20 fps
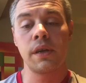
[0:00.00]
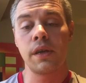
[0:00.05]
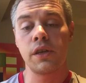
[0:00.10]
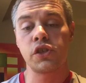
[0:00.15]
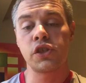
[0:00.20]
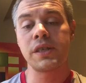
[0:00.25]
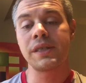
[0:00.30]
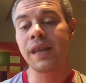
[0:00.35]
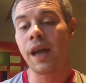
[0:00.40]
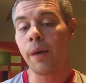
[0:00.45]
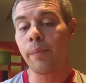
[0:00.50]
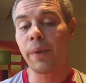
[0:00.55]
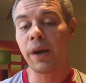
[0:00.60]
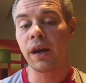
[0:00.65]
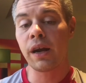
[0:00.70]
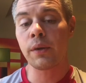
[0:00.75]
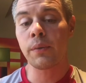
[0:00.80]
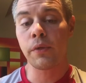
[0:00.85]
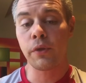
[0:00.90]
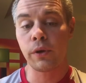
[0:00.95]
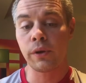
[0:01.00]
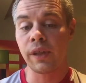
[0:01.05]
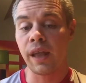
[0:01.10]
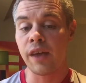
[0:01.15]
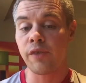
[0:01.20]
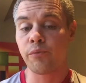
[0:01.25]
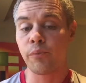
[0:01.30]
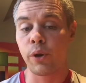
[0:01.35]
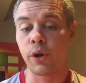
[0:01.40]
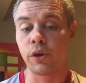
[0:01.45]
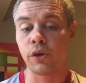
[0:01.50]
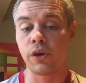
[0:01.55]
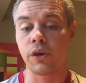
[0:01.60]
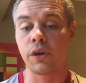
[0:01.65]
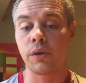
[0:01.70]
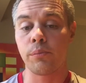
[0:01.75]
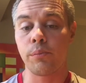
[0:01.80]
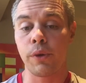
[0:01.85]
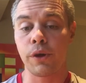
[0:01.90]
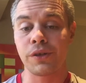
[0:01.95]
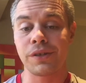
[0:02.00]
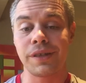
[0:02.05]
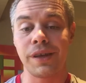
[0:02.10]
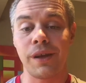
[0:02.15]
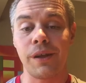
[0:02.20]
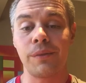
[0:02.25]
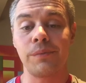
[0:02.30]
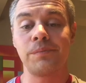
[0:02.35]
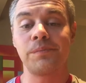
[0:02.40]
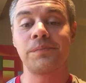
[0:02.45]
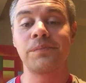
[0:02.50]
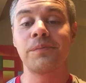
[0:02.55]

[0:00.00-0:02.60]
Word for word: She's now buried with her life partner, Marcel.